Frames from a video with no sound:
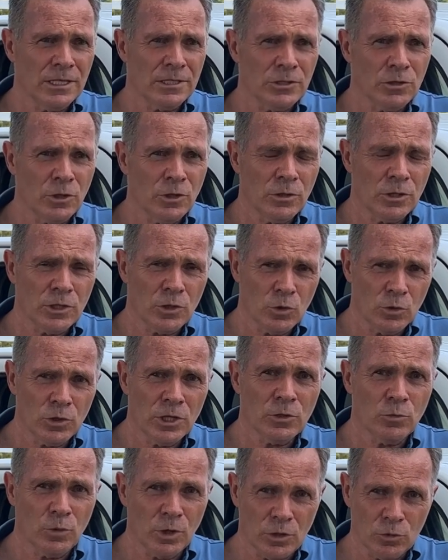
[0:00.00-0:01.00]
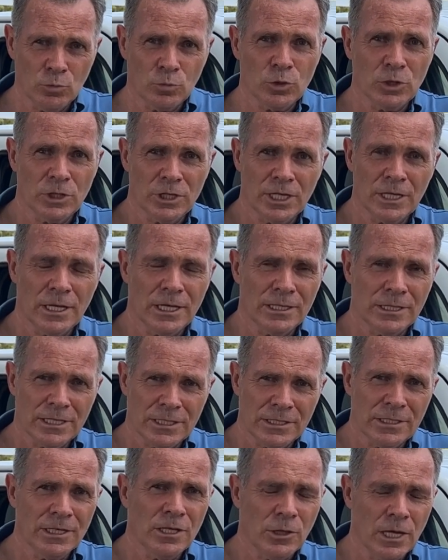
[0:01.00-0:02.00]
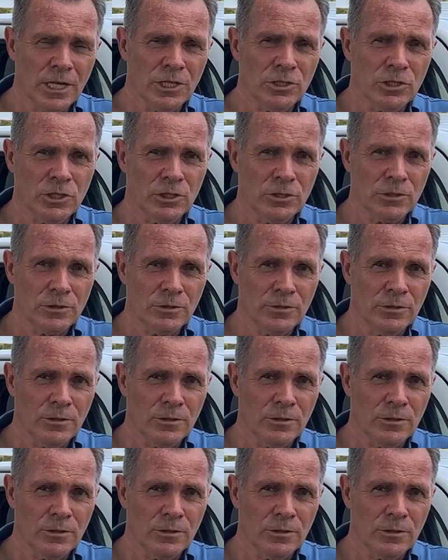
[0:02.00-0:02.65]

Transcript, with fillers: is not the only one working in this direction.